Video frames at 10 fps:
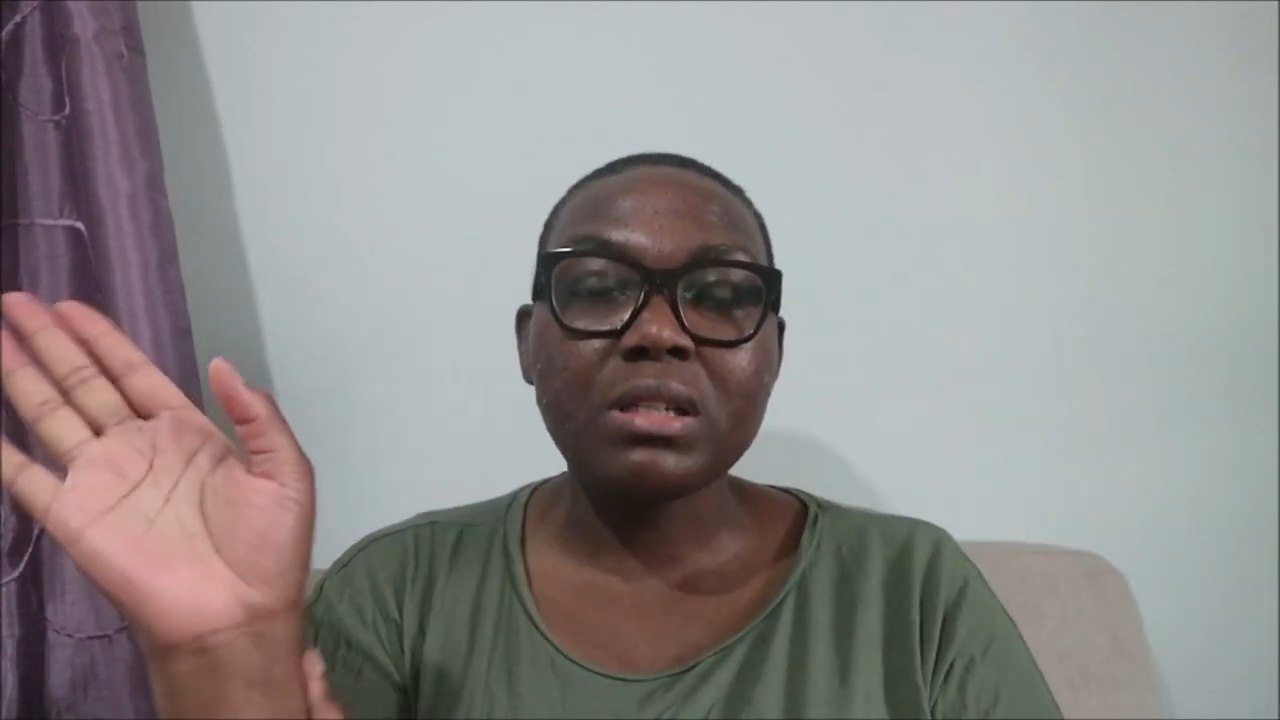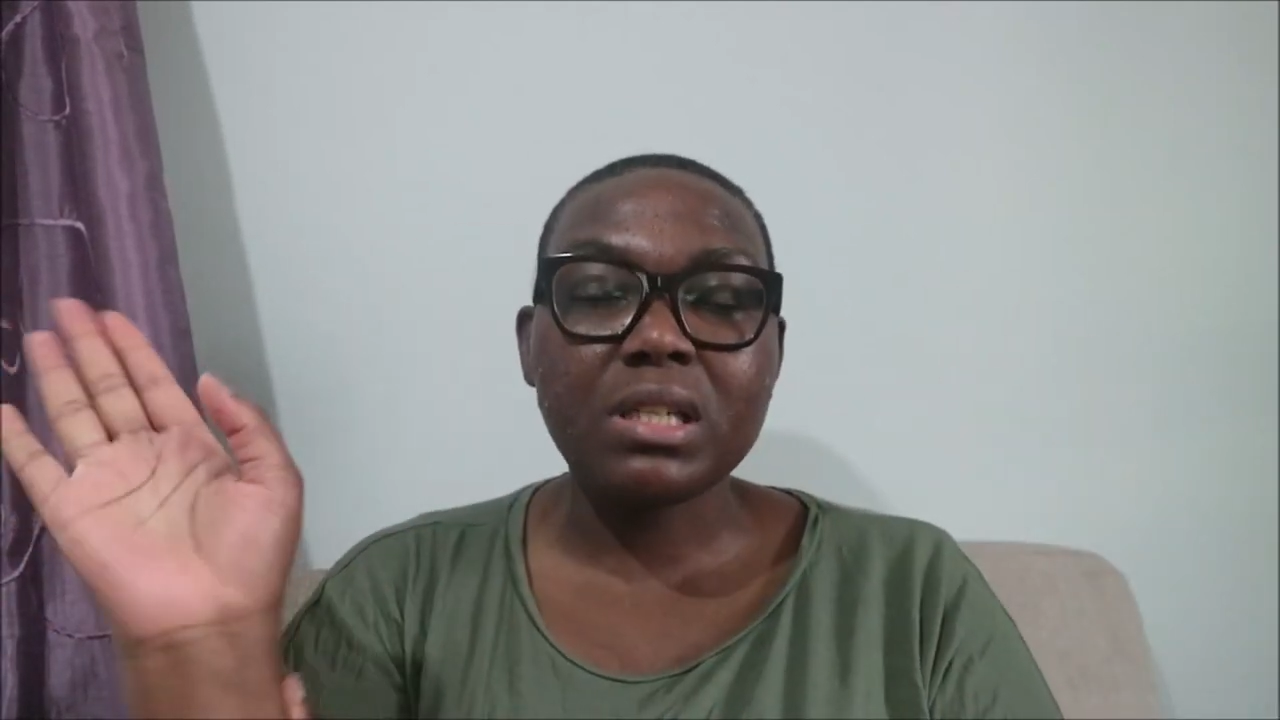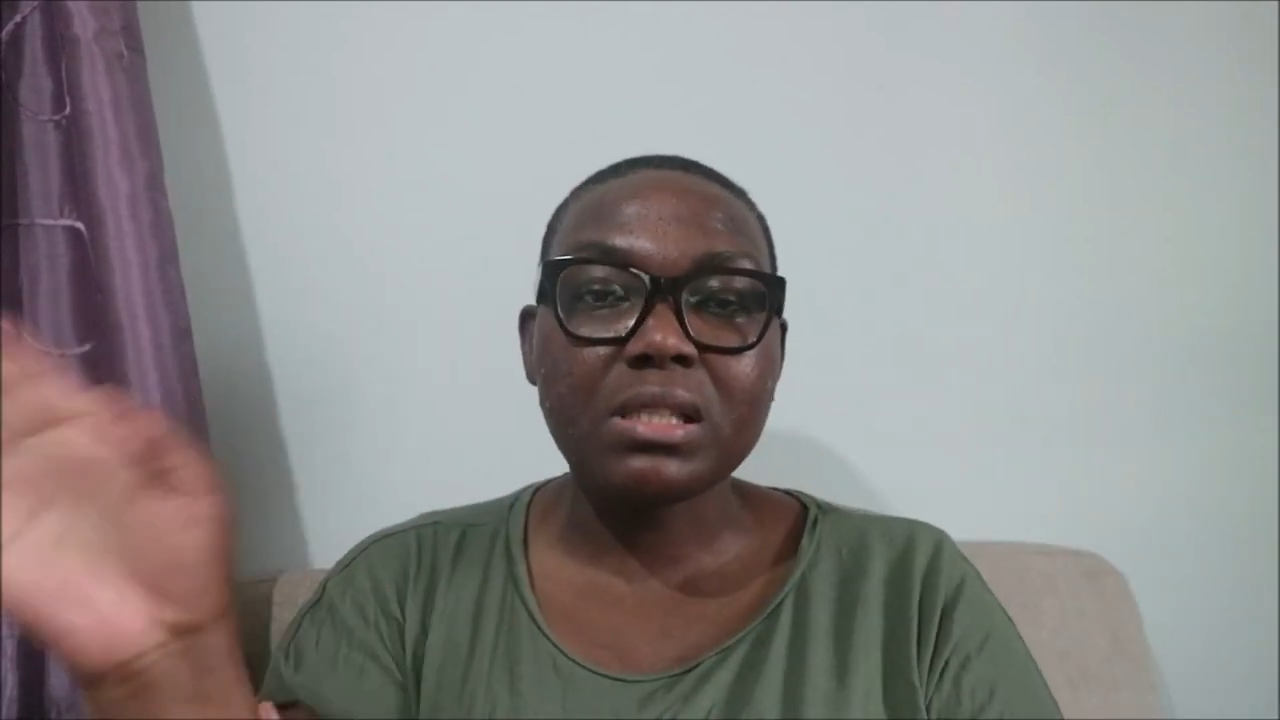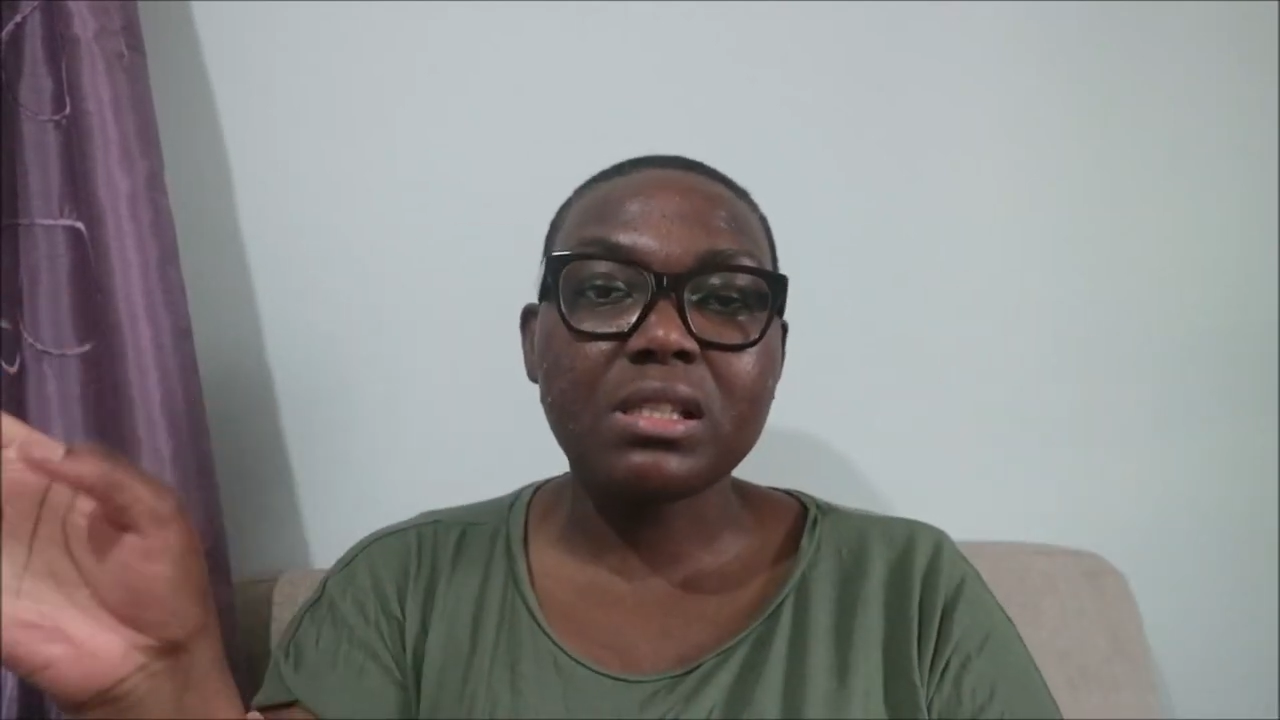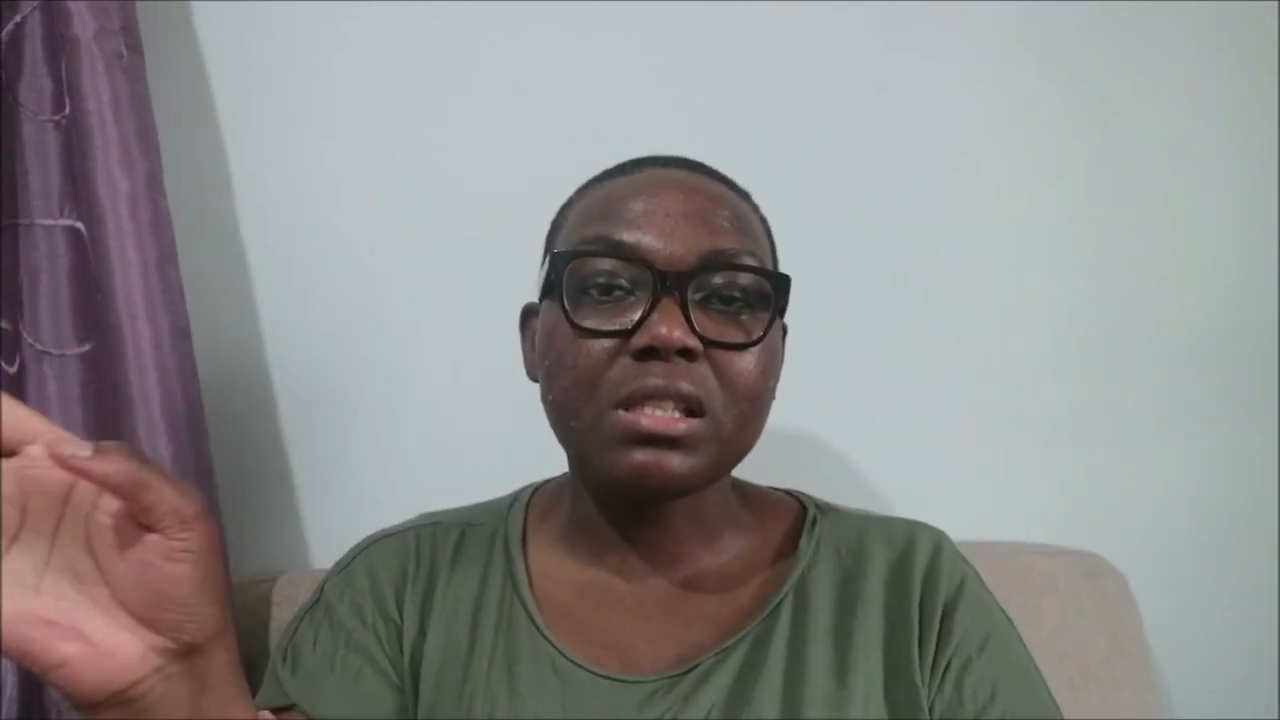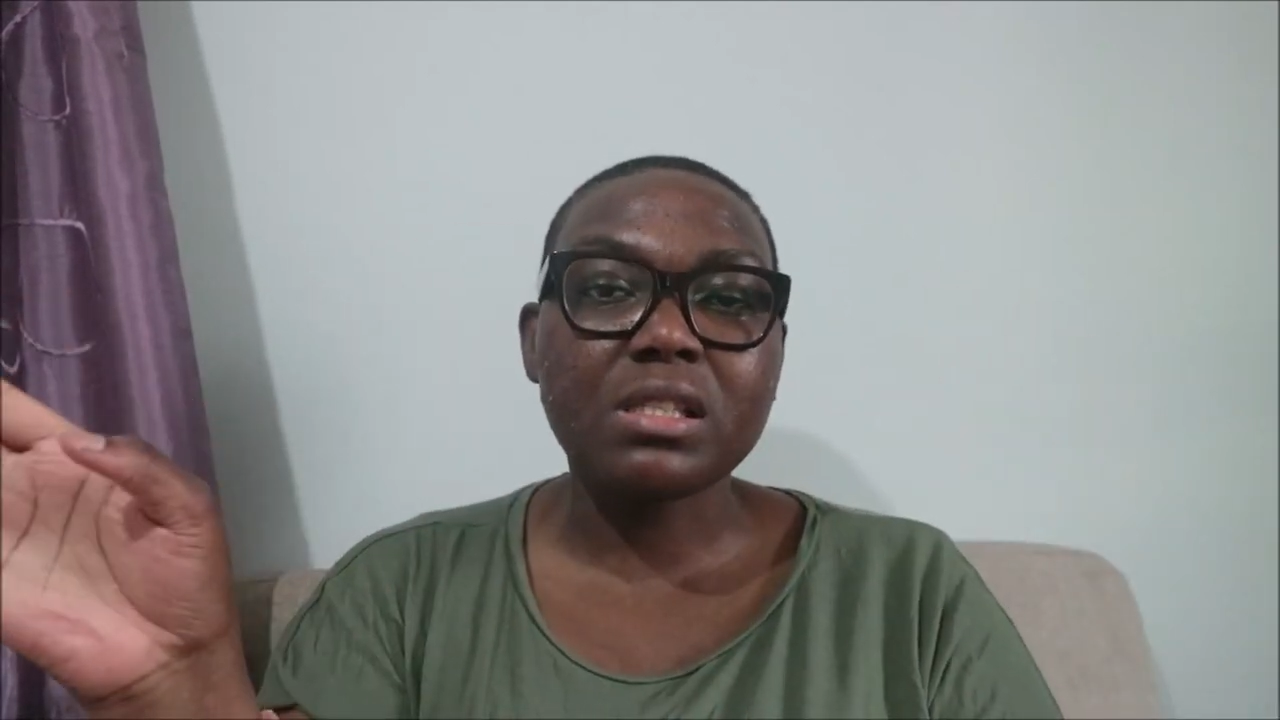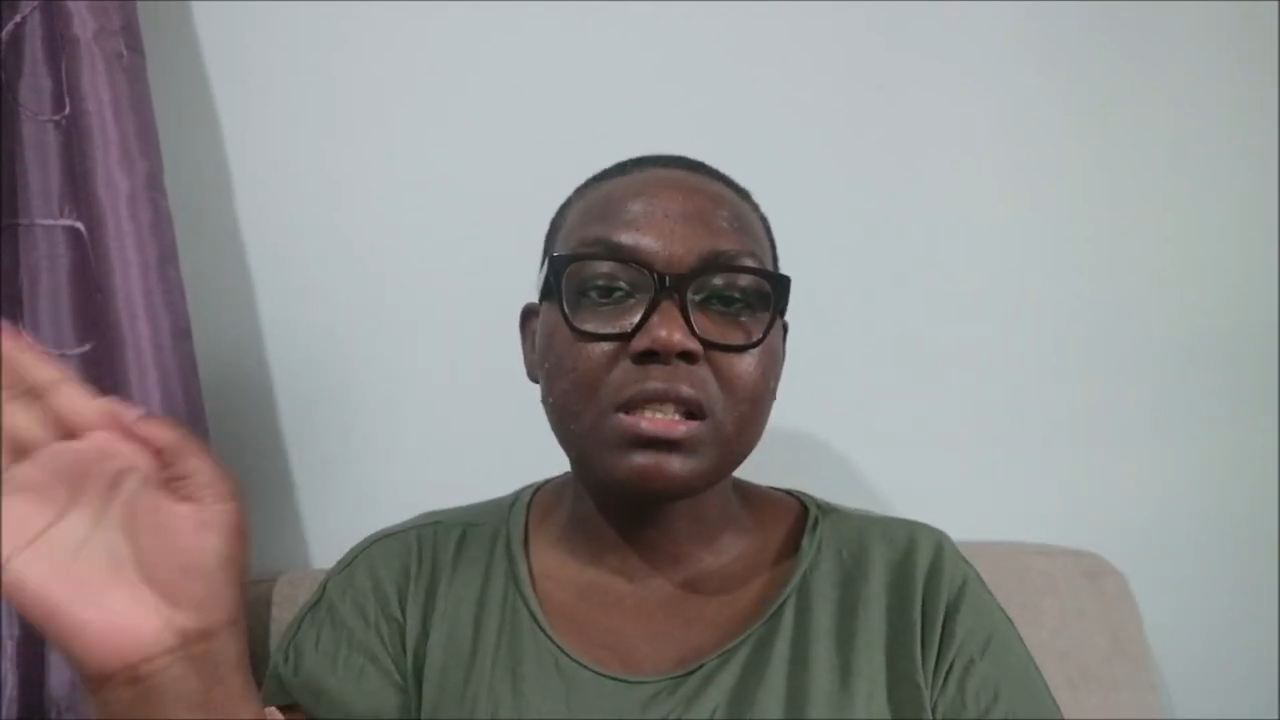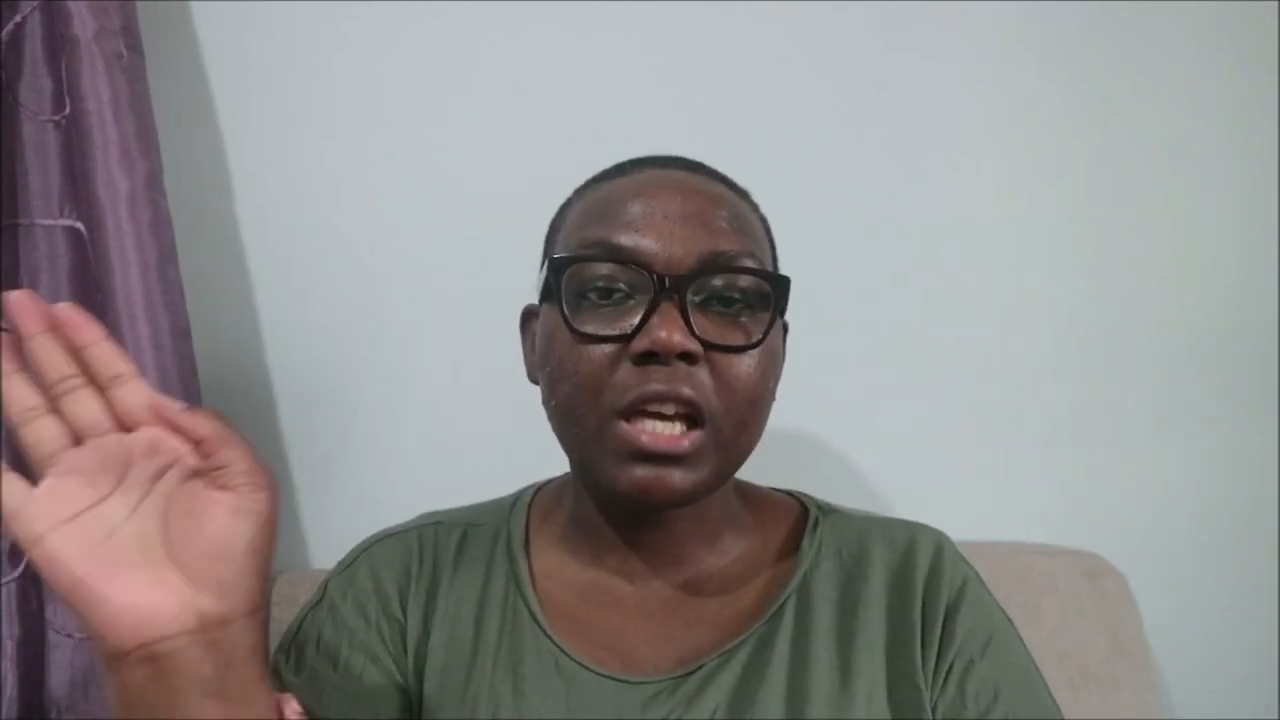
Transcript: distance